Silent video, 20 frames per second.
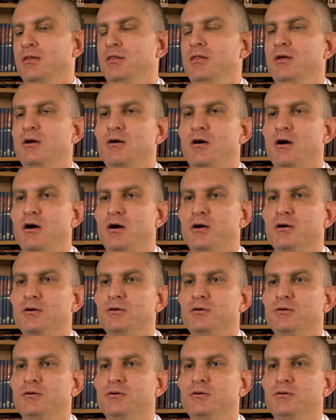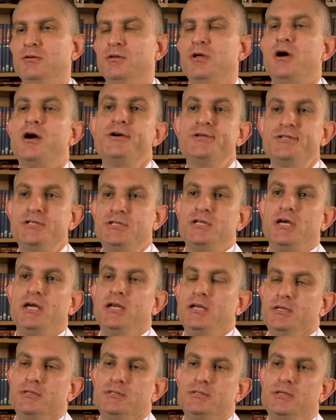There are large
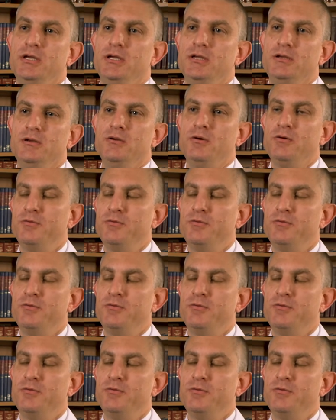studies in